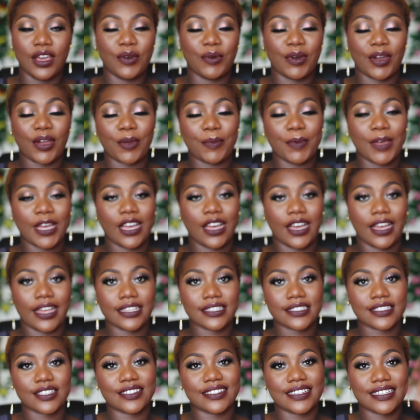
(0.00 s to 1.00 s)
Welcome back,
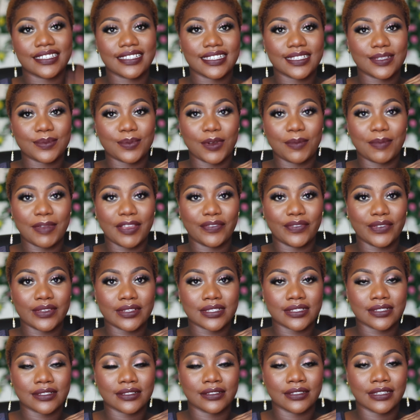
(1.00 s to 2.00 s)
guys. So this is what my
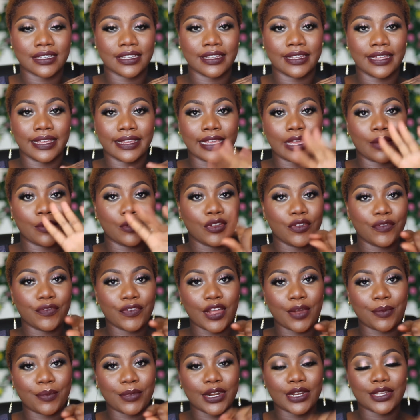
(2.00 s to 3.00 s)
face is looking like. I went off
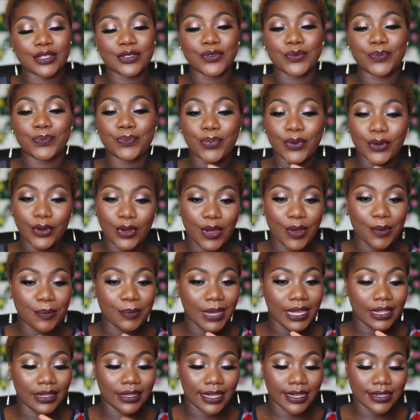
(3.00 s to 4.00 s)
camera to put on
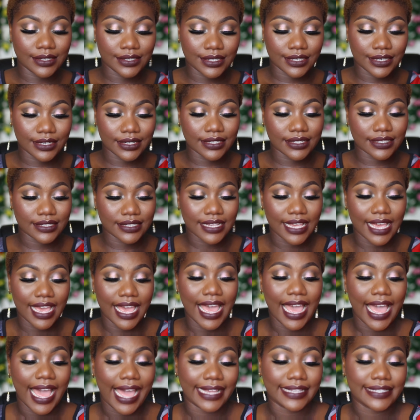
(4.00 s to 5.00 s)
my lashes.
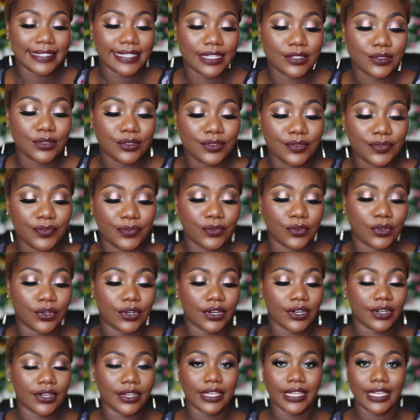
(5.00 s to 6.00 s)
I settled
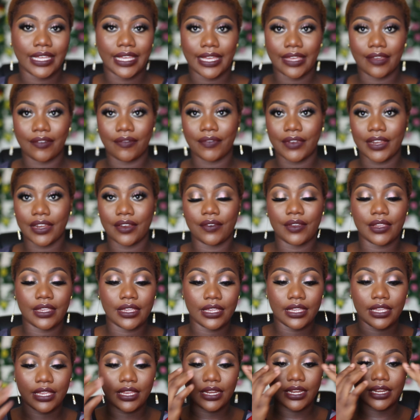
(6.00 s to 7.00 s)
for a
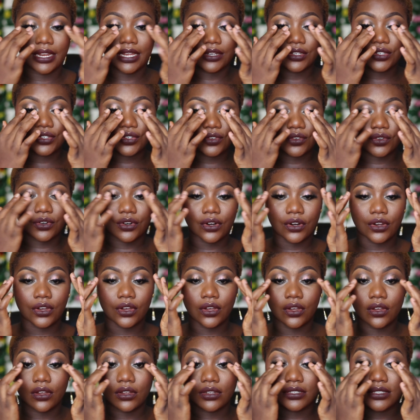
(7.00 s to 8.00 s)
very
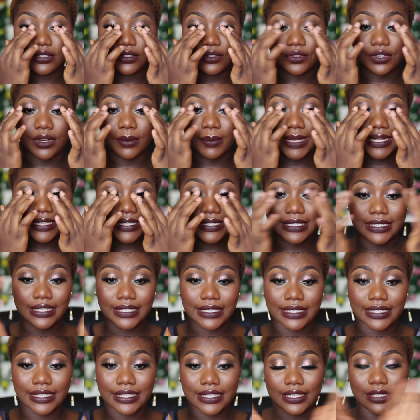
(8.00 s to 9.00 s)
natural,
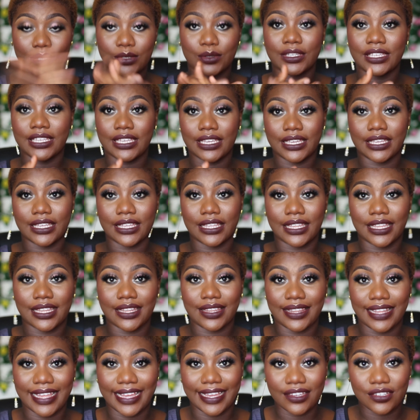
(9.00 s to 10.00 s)
dramatic looking
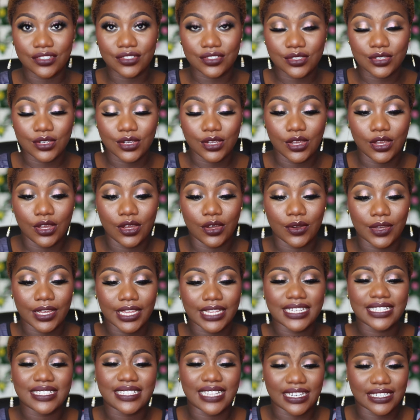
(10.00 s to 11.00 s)
lash.
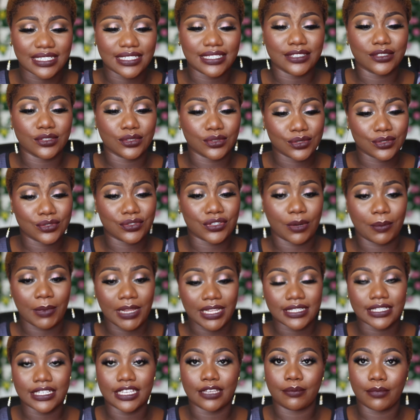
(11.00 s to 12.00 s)
Okay, this is actually not too
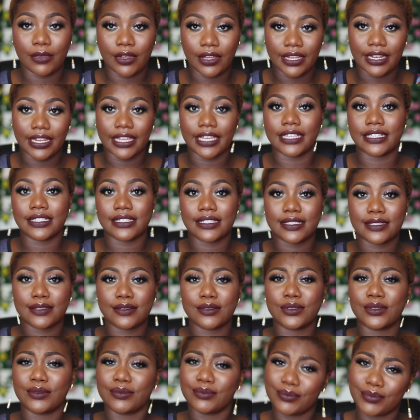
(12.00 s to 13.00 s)
dramatic, but it's
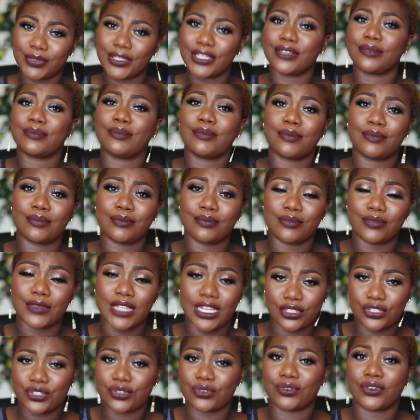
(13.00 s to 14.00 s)
a bit
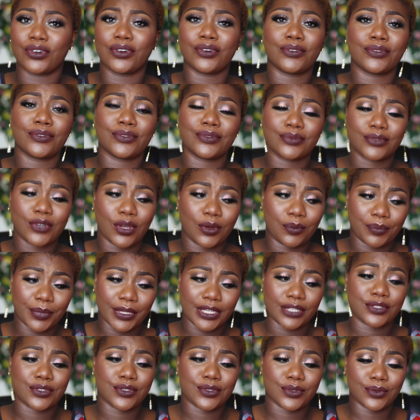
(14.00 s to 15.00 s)
natural
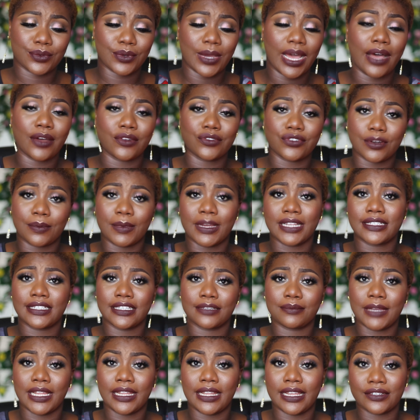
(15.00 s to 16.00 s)
compared to how
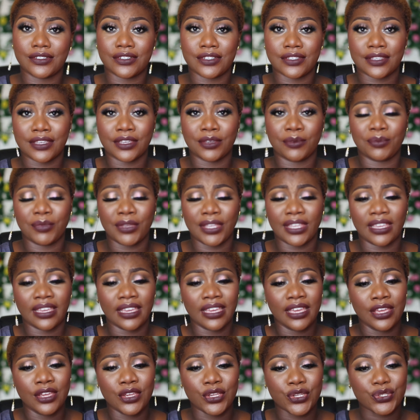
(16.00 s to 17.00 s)
dramatic my lashes can be.
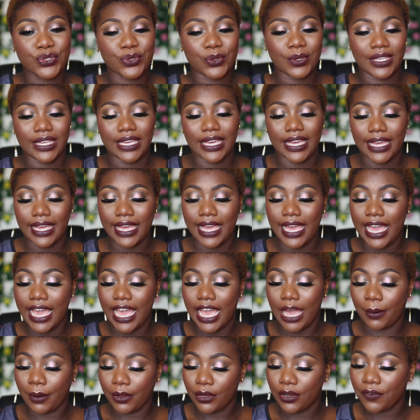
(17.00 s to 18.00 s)
So yeah,
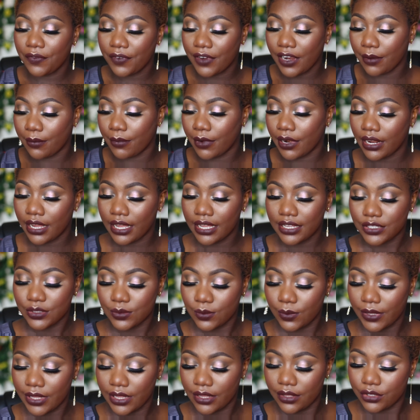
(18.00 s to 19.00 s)
I went off camera as
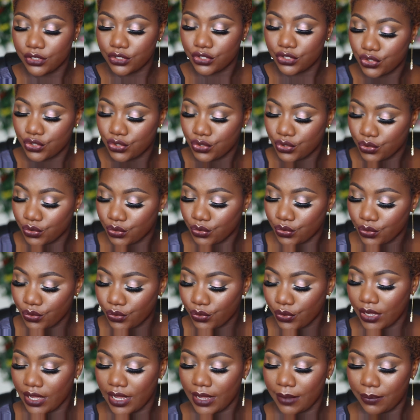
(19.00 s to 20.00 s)
well
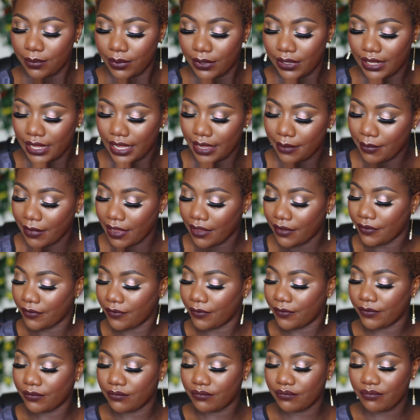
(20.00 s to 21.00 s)
to apply my
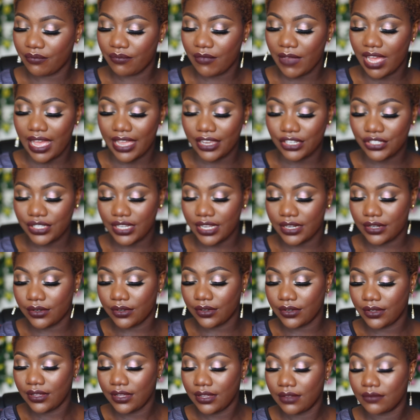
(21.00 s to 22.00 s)

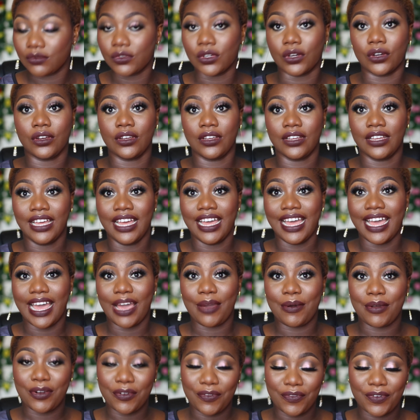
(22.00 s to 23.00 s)
eyeshadow. No,
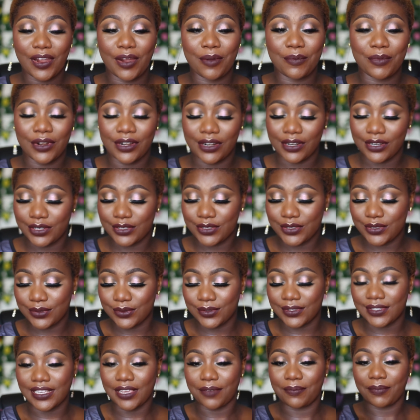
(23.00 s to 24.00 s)
I went off camera
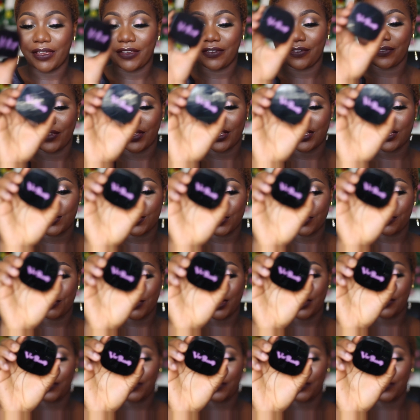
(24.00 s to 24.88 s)
to set my face with my